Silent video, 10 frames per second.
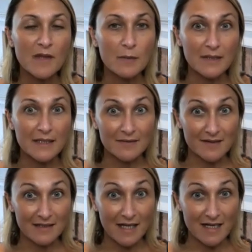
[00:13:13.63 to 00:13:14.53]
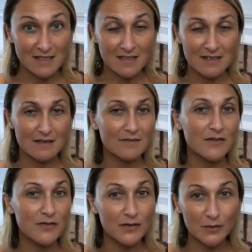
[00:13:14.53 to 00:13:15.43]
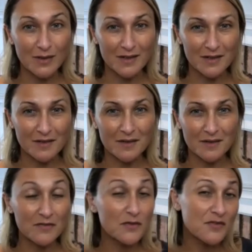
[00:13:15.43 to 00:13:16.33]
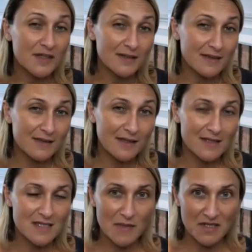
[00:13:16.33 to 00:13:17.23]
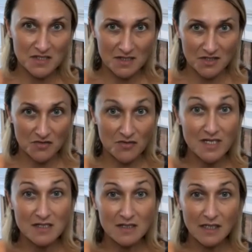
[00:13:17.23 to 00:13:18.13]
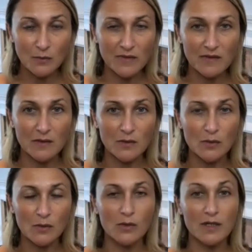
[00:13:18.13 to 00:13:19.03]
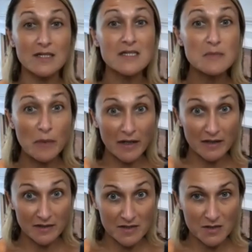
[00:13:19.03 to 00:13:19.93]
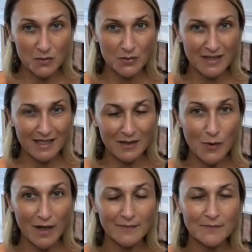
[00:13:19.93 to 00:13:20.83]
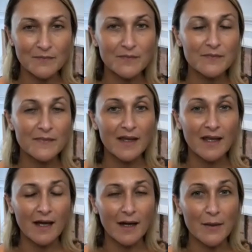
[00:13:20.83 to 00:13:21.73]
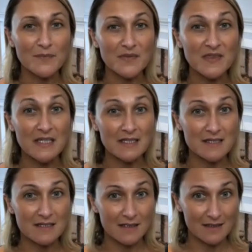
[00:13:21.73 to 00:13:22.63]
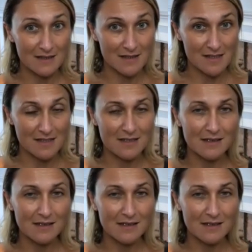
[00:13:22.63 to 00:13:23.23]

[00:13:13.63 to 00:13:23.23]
But nevertheless, if you feel that this message resonates with you or inspires you in any way, this is